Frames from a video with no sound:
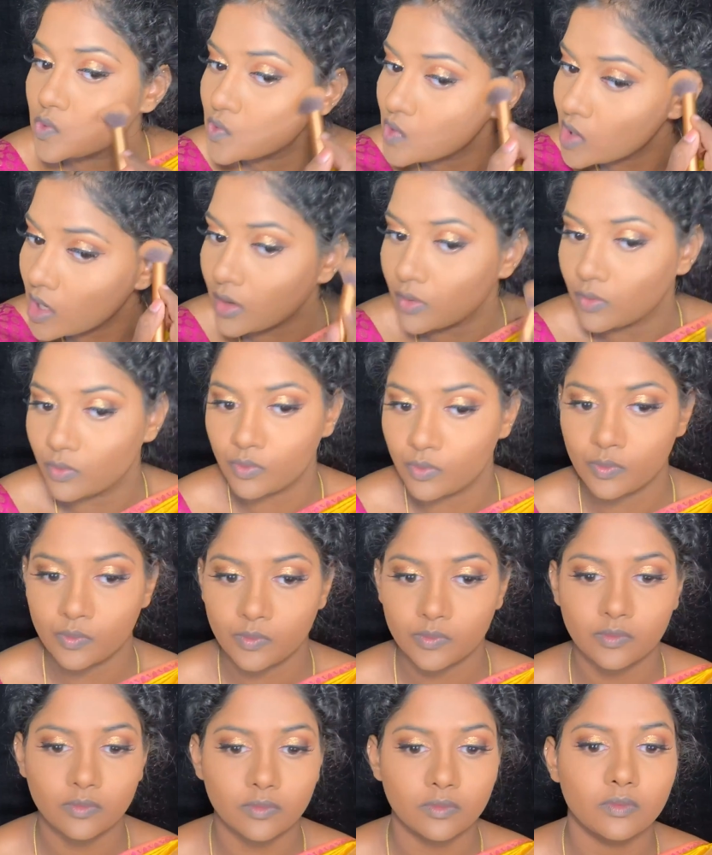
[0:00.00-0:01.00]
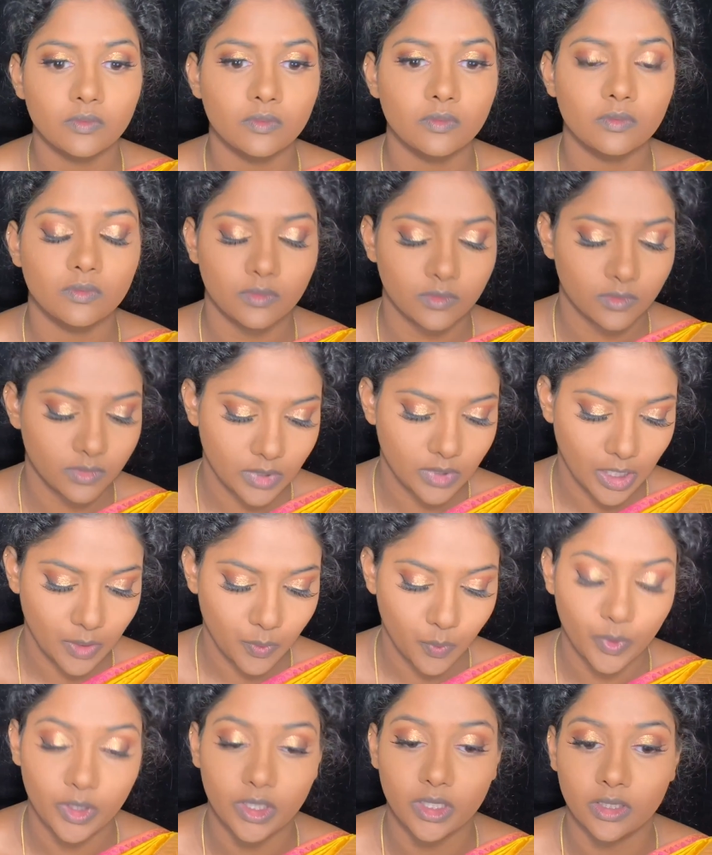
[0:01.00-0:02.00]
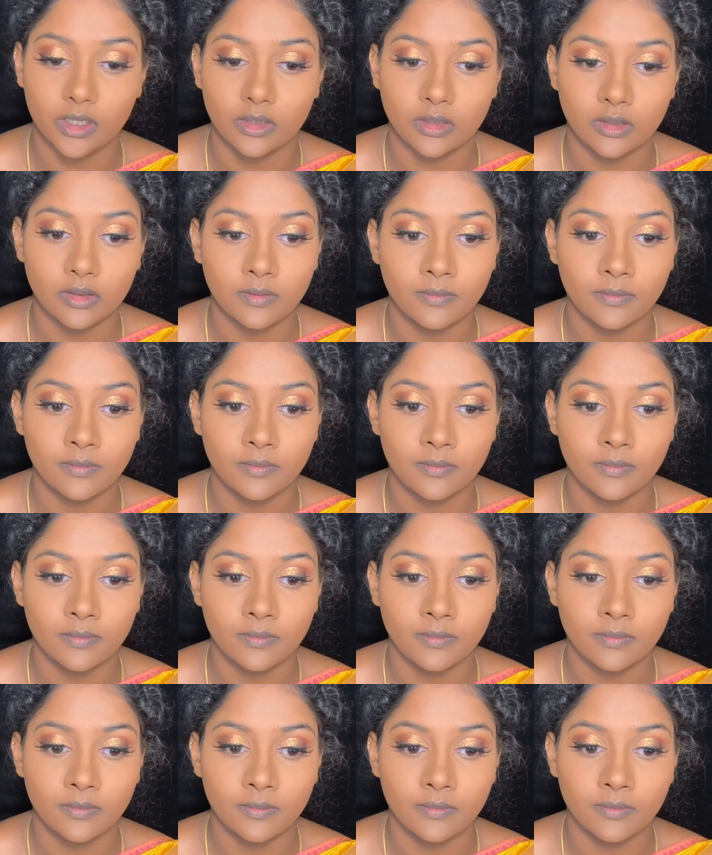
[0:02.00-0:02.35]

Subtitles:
Now, done with this.